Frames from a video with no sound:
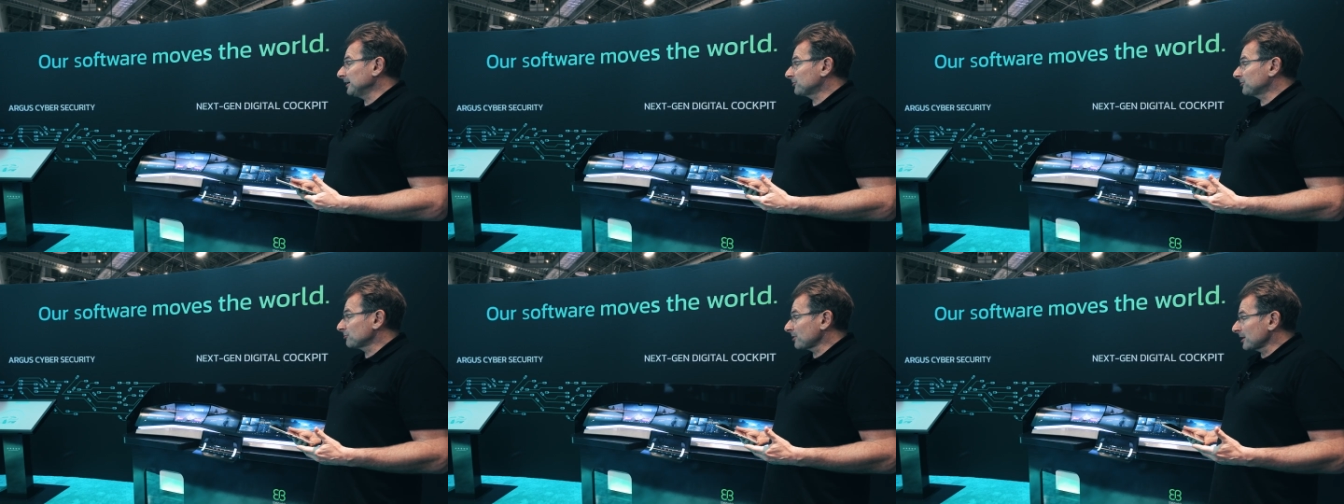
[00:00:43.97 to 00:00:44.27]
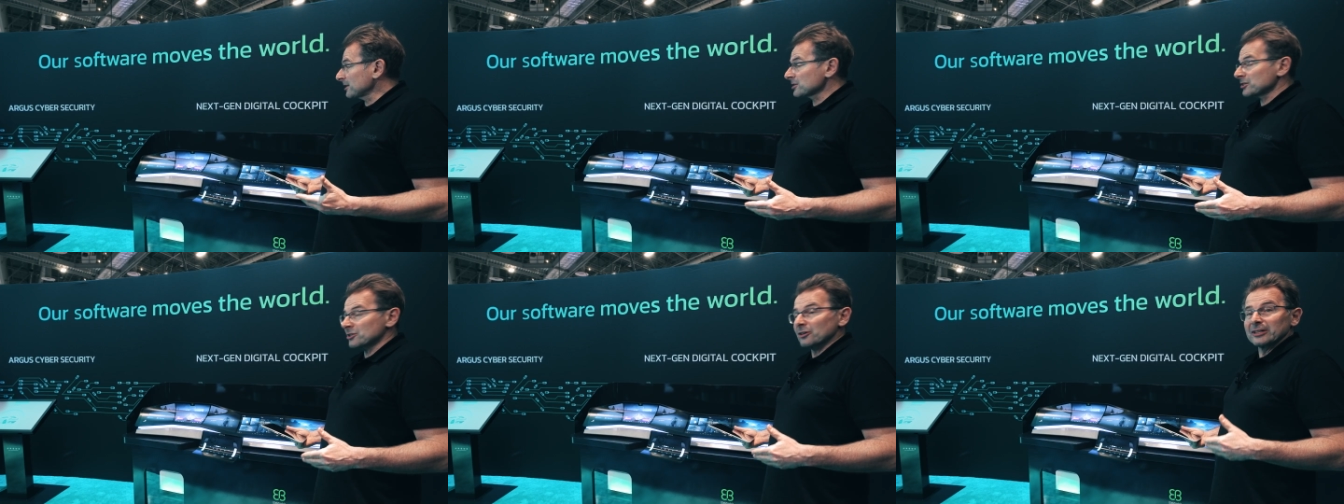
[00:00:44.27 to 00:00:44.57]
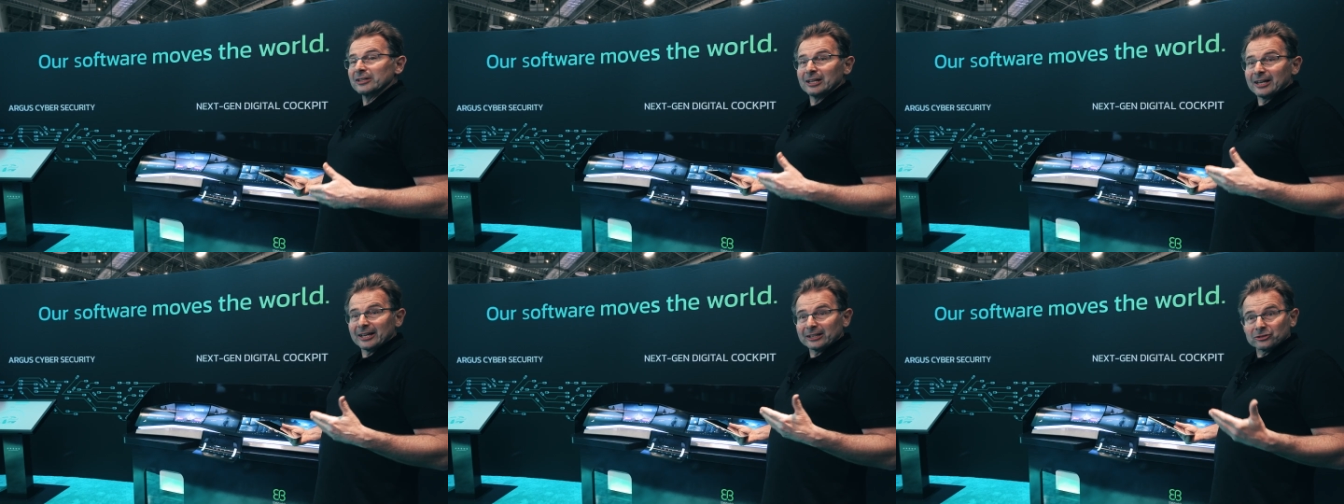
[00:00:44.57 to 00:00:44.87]
It runs
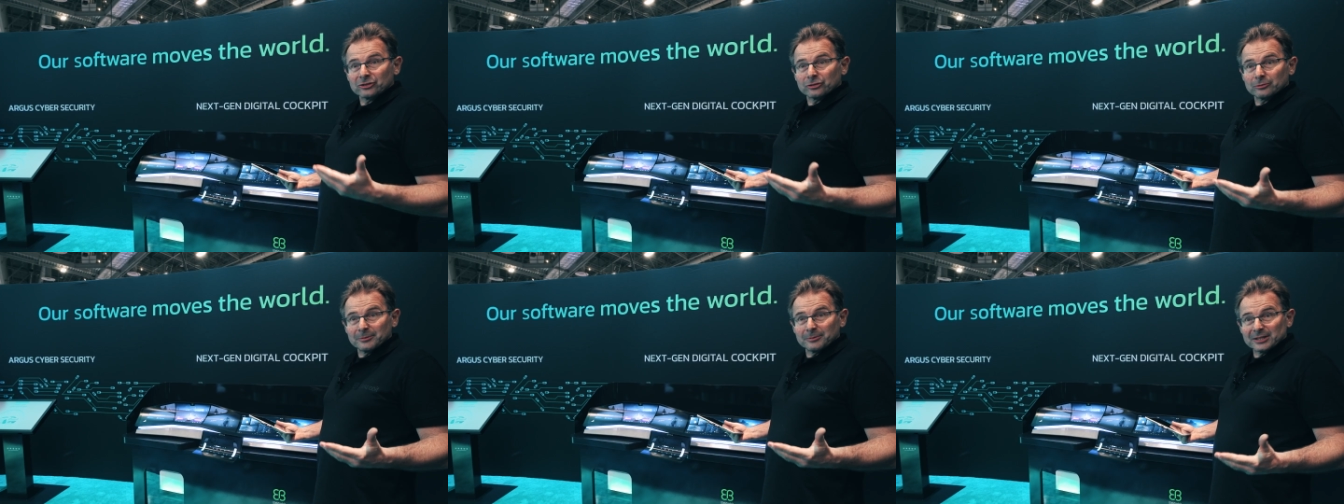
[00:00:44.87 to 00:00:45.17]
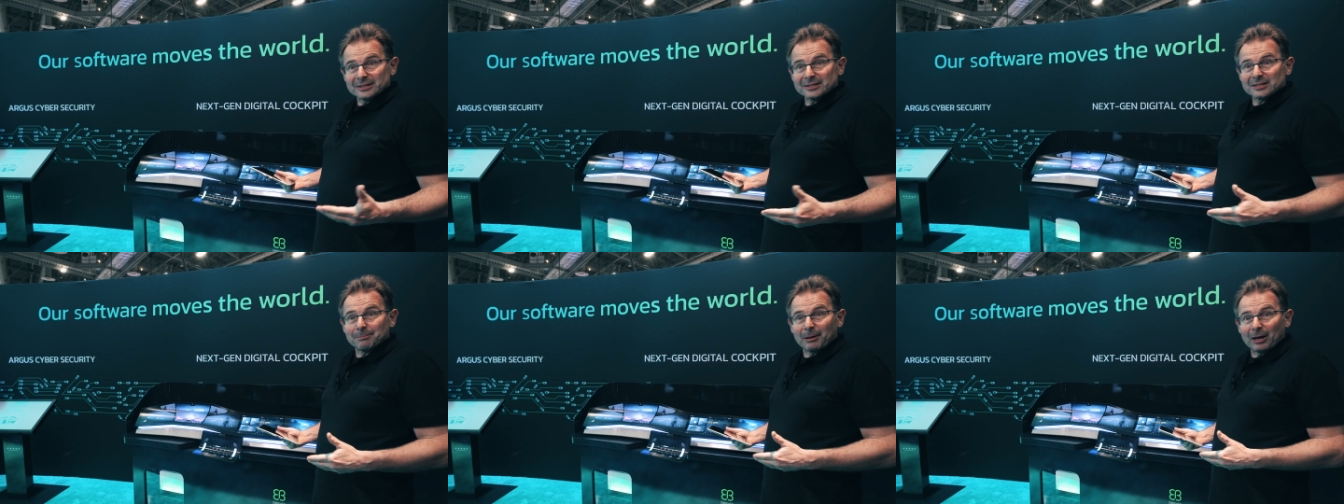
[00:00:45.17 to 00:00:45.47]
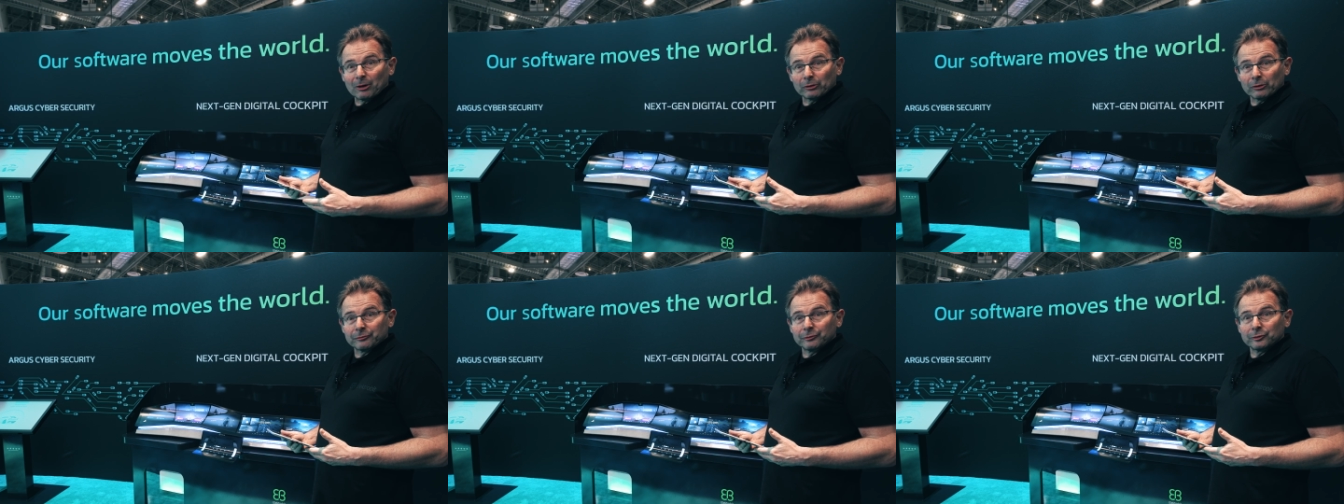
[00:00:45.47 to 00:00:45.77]
on Elektrobit's
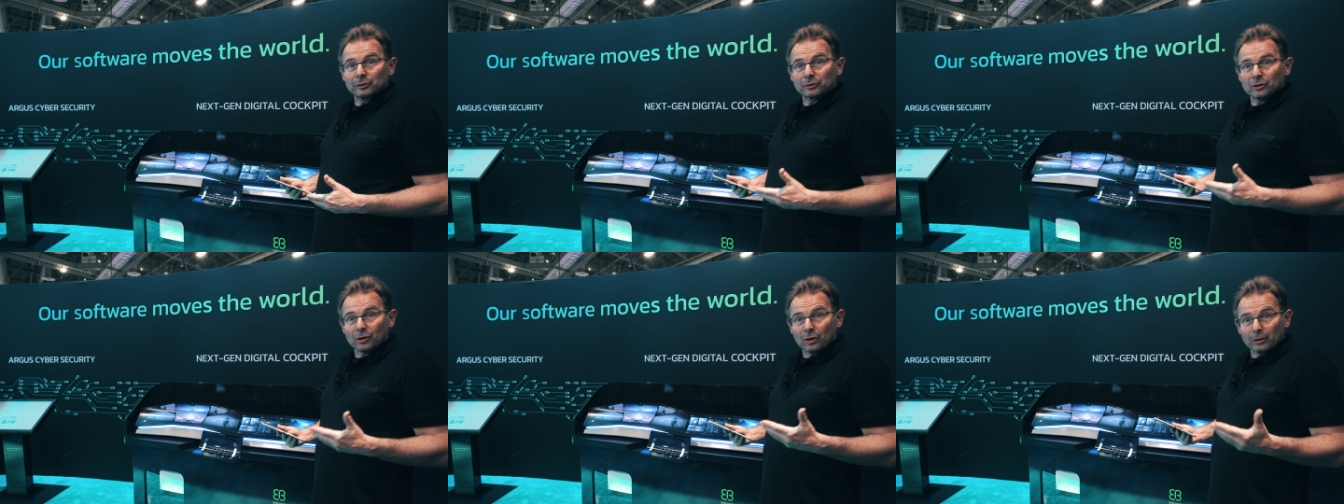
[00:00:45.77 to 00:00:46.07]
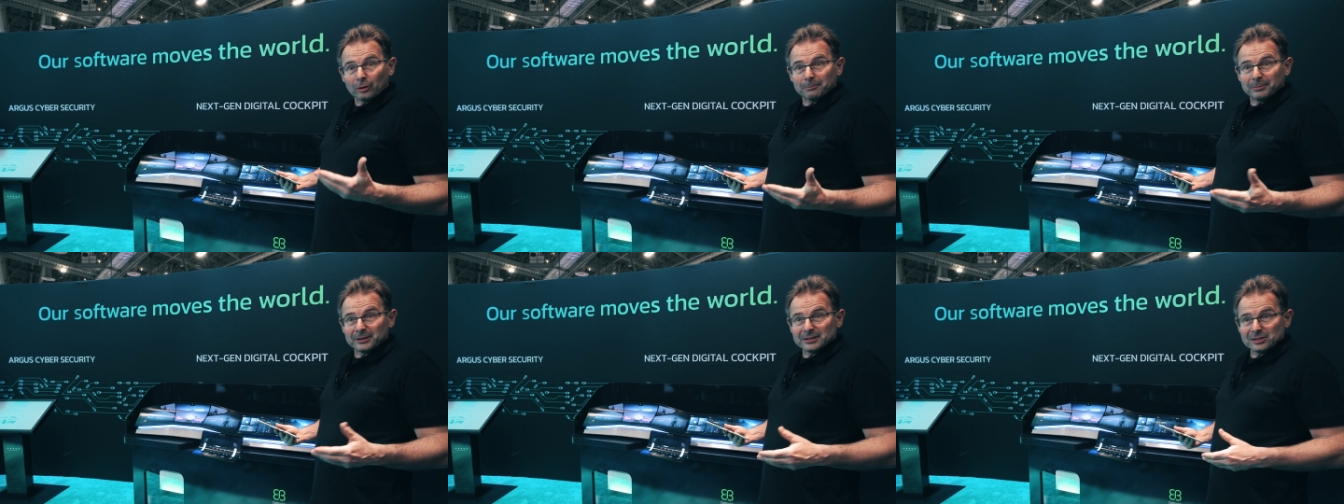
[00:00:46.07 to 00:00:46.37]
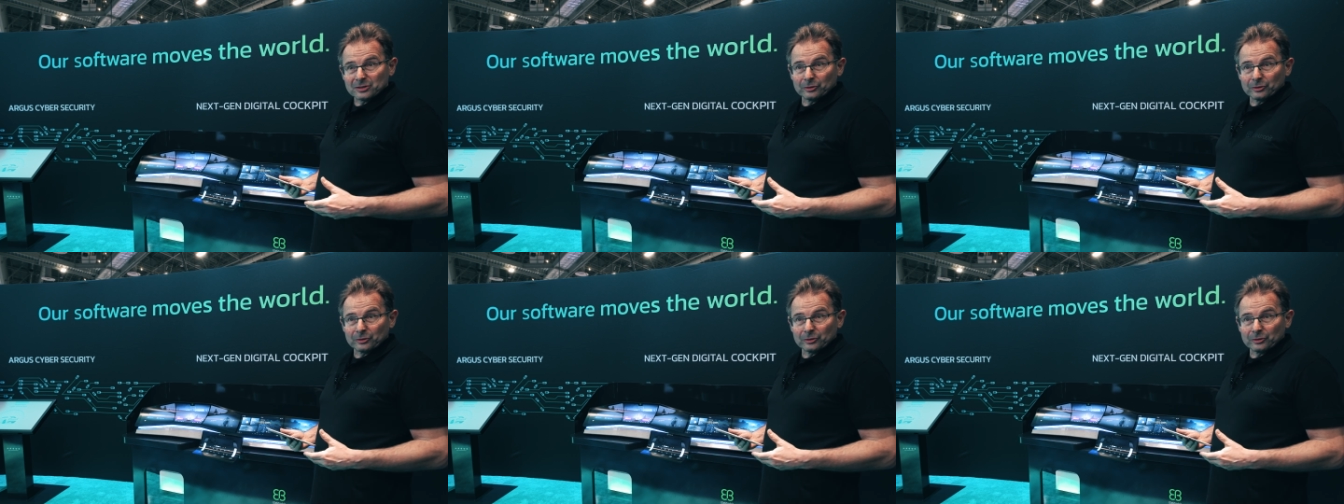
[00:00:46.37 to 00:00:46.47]
powerful cockpit